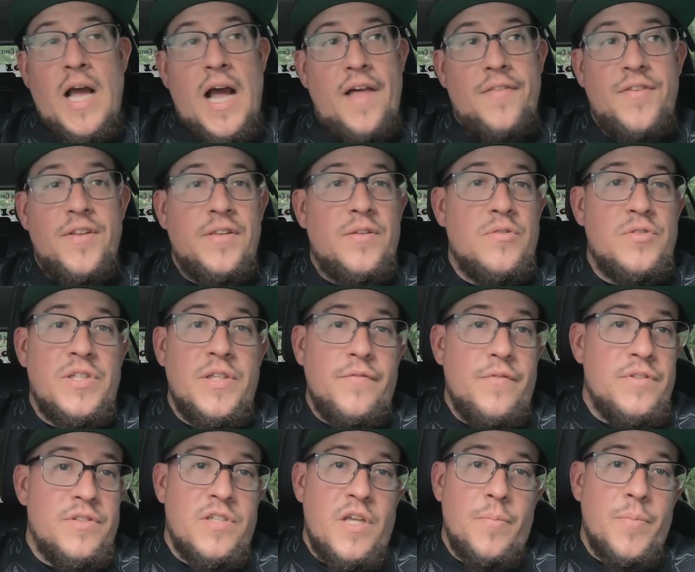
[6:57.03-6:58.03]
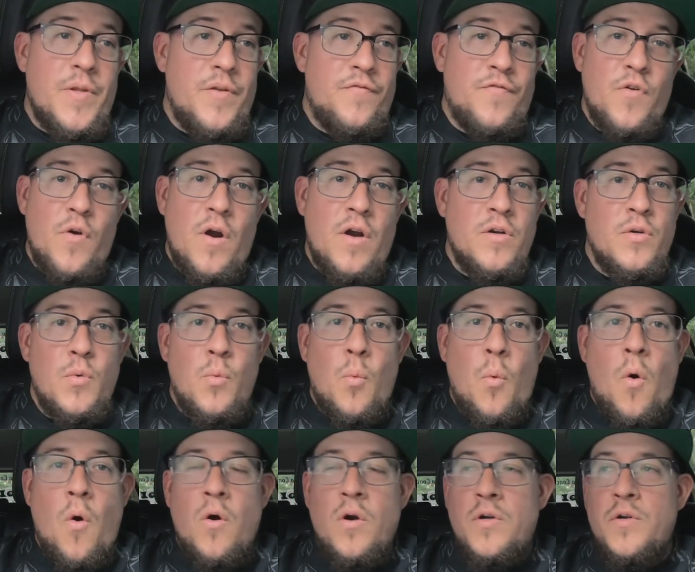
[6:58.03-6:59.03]
I think there's even something for
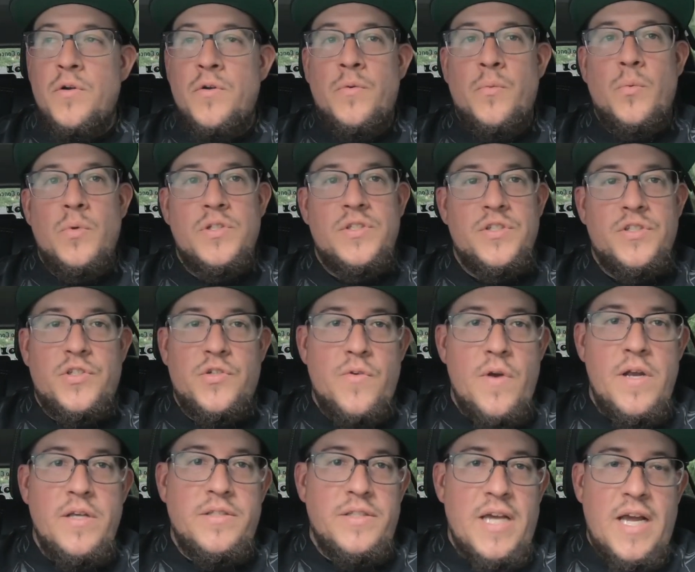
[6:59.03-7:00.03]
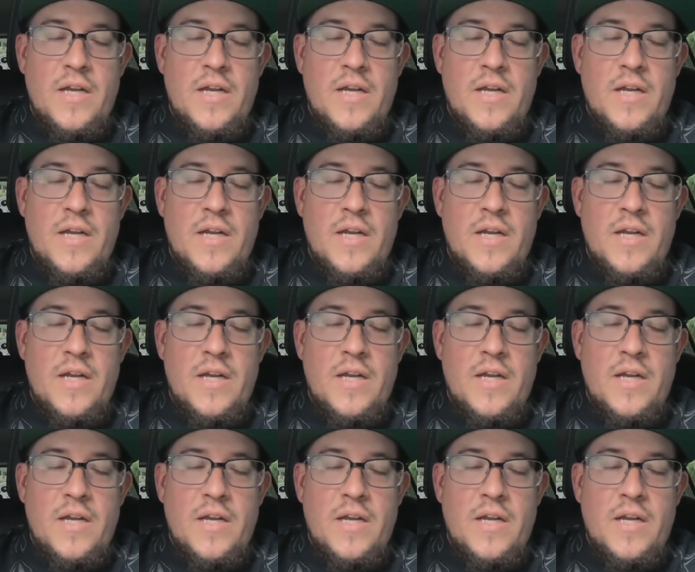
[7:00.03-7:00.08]
underwater, which is crazy.